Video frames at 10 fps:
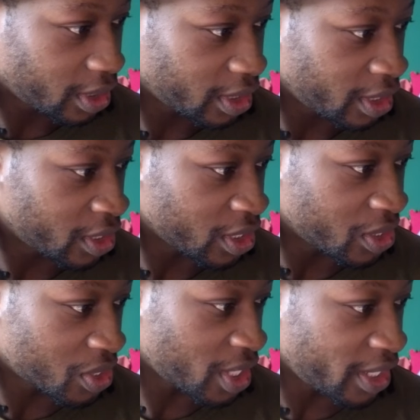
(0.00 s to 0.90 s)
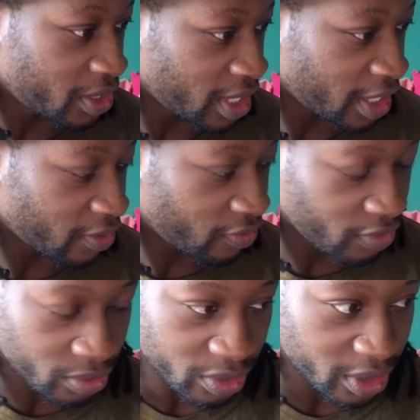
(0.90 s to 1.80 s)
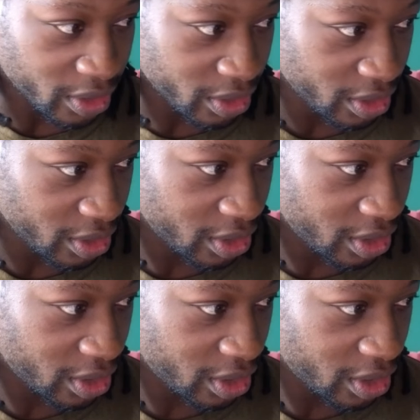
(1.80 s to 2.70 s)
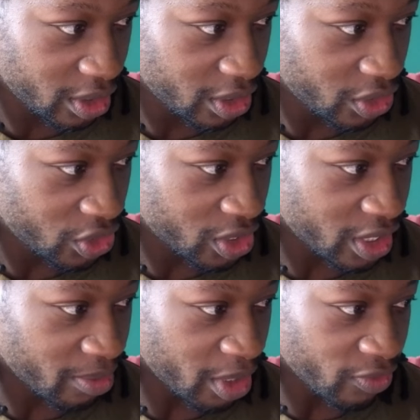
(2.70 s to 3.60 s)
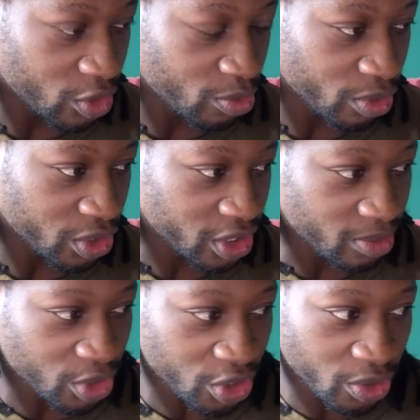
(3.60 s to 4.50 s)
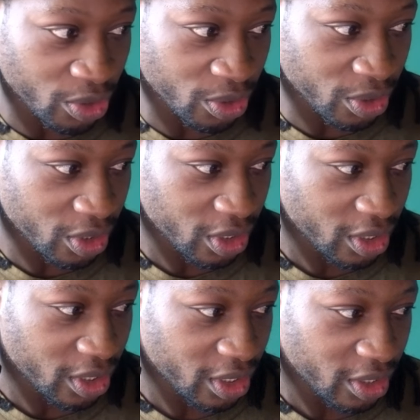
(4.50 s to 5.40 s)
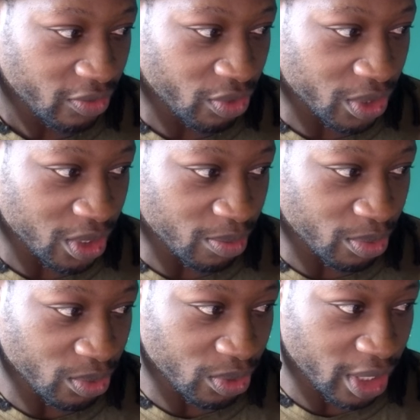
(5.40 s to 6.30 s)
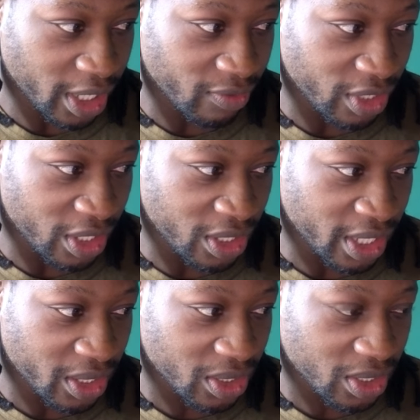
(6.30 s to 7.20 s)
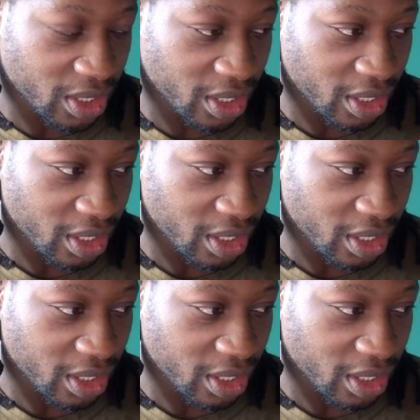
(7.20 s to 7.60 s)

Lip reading: And inside that folder, just like my other 2 projects, let me show you. For example, I have an index.html